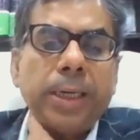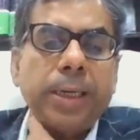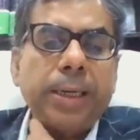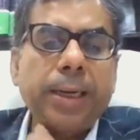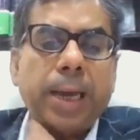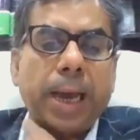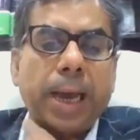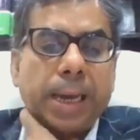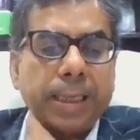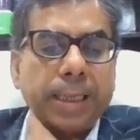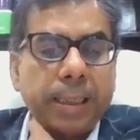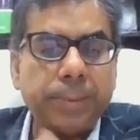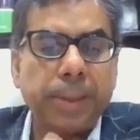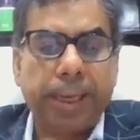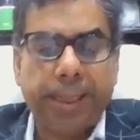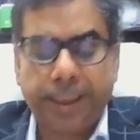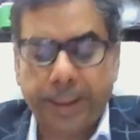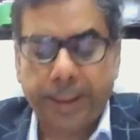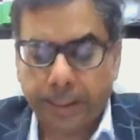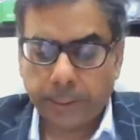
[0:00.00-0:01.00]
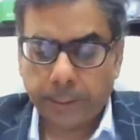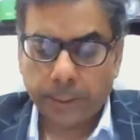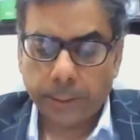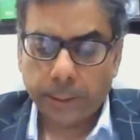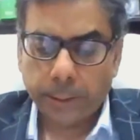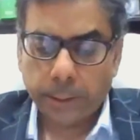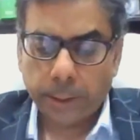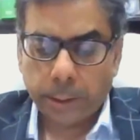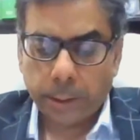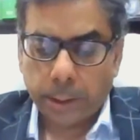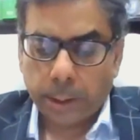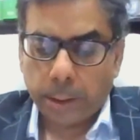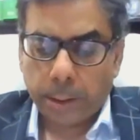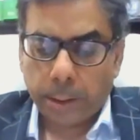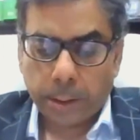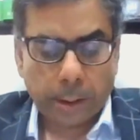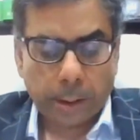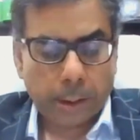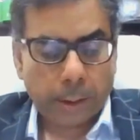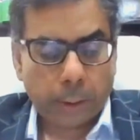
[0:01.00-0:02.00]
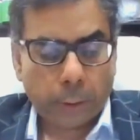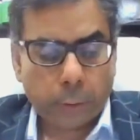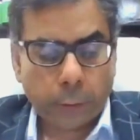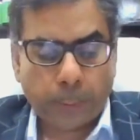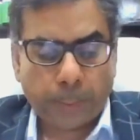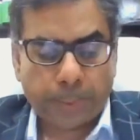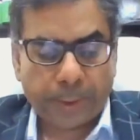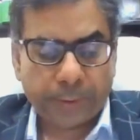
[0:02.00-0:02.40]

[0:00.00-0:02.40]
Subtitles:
of a agreement to